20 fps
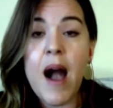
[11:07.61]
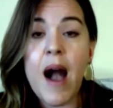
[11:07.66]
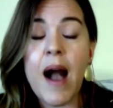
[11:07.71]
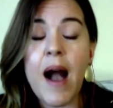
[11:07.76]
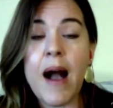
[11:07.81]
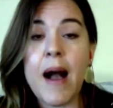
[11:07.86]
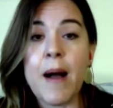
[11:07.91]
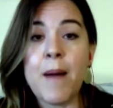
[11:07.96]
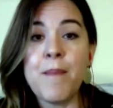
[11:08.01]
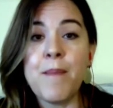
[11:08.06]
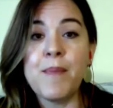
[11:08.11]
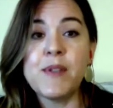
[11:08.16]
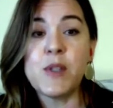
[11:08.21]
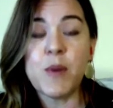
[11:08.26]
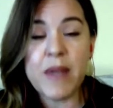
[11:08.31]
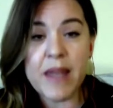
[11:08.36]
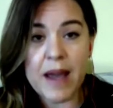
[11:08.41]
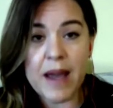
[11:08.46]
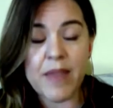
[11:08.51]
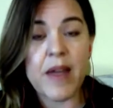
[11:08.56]

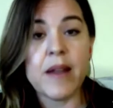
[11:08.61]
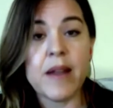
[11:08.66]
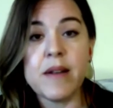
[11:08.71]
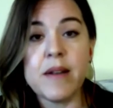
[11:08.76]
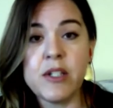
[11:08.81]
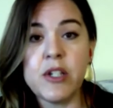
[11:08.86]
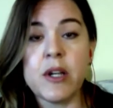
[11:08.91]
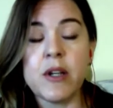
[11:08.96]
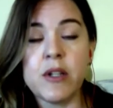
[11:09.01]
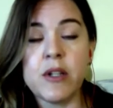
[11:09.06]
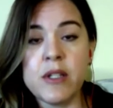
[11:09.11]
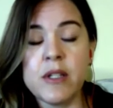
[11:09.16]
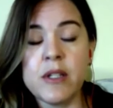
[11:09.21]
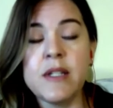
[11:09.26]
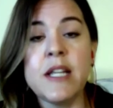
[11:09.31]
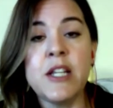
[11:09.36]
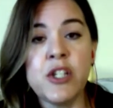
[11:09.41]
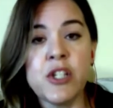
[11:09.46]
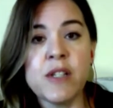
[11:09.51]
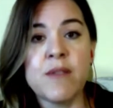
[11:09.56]
The
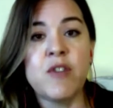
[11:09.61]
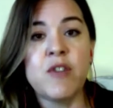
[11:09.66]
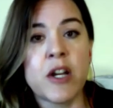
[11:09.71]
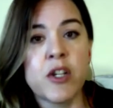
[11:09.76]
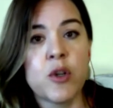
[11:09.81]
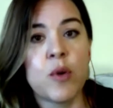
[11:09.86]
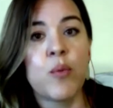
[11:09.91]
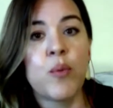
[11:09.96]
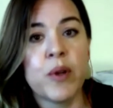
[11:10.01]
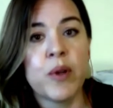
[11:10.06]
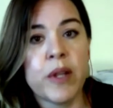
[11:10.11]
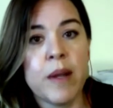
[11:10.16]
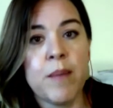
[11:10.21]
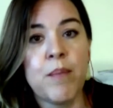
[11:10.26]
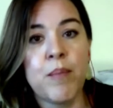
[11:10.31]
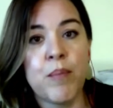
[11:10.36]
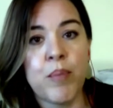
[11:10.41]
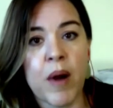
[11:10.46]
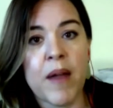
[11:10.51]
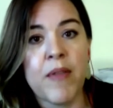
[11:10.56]
teachings of Joshua really
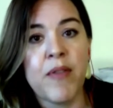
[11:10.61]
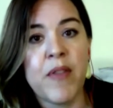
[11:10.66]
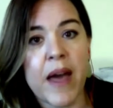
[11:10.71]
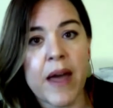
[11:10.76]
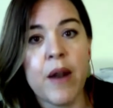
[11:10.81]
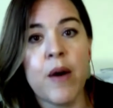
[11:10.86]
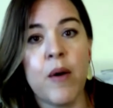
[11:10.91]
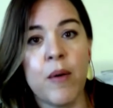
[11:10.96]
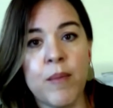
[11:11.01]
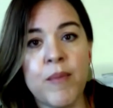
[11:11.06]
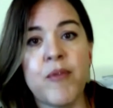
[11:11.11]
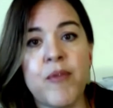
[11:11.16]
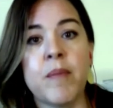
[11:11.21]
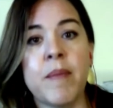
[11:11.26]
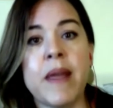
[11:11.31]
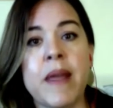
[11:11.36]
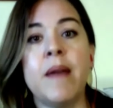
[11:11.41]
brought that home for me.